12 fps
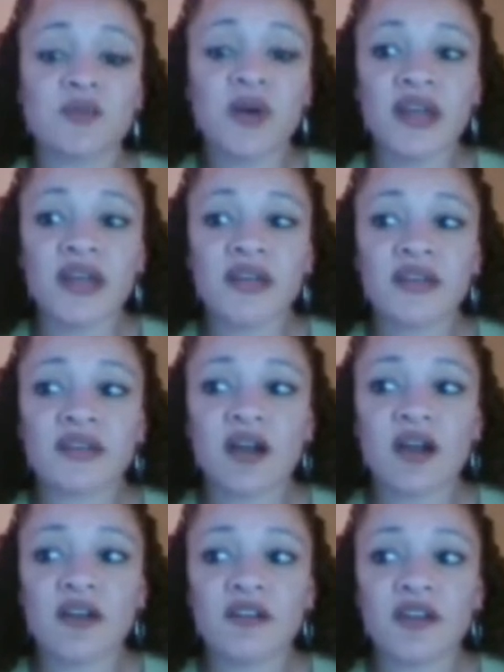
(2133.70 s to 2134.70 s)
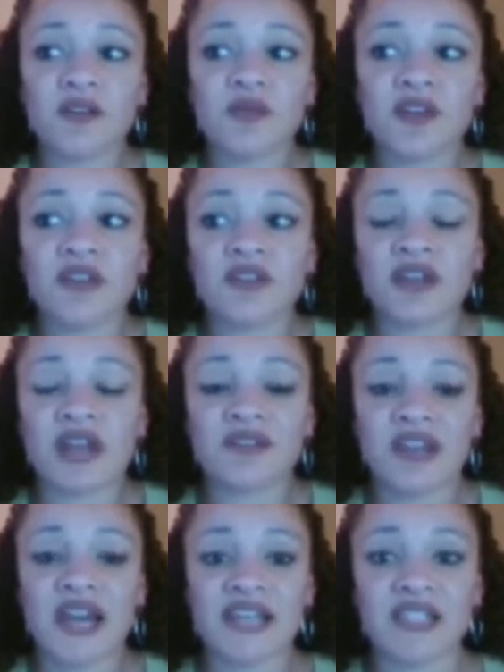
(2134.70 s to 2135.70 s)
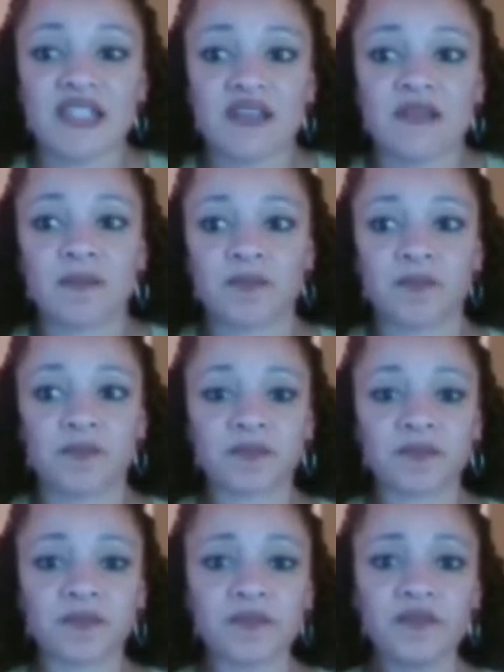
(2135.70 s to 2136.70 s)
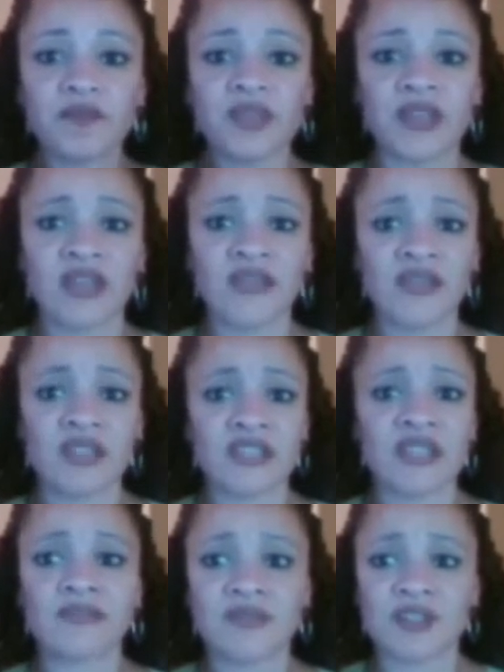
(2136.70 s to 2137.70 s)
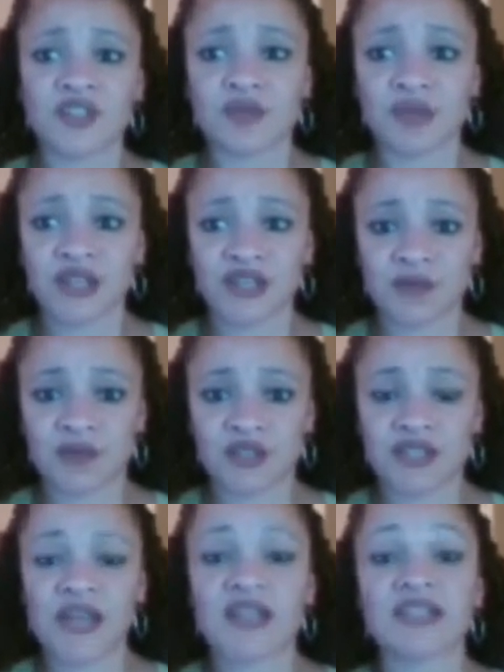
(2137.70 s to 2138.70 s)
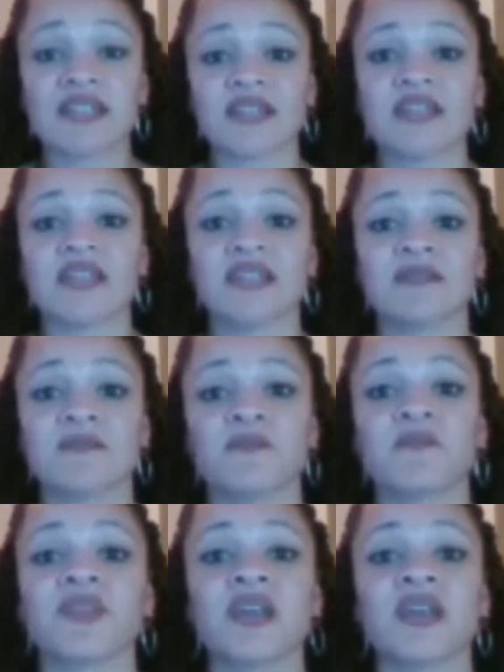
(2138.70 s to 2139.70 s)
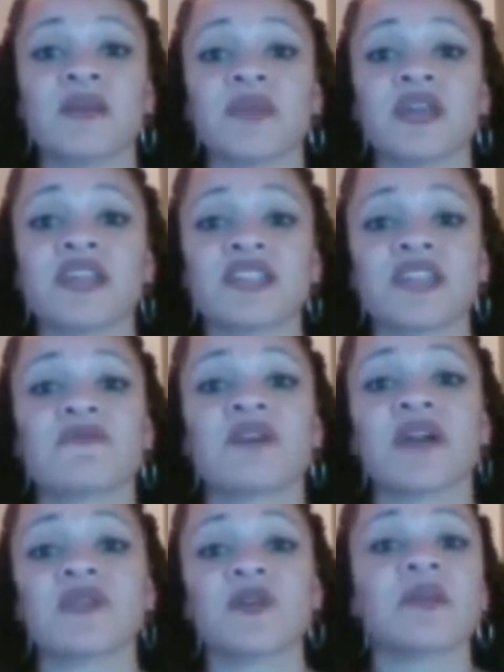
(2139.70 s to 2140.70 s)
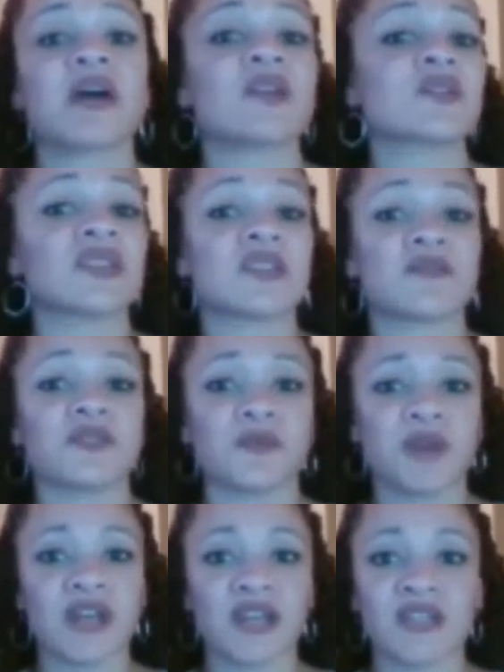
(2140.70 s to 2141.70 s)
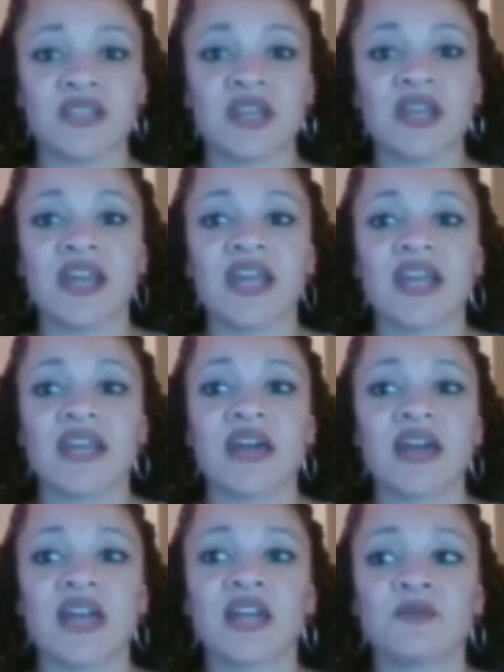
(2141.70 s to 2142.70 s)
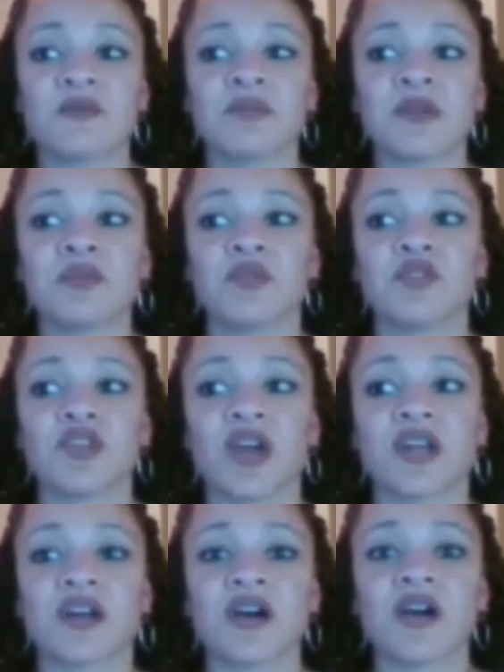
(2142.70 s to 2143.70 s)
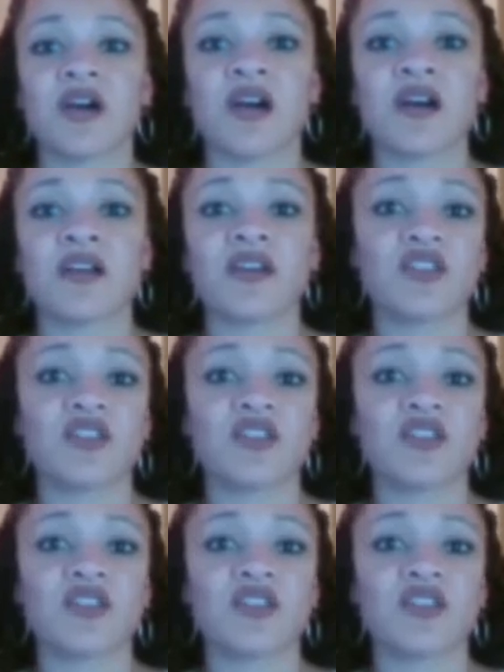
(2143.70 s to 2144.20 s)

why Arya would never have lasted in the same situation where Sansa is, because they fight their battles in different ways. And I hate it when people try to call Arya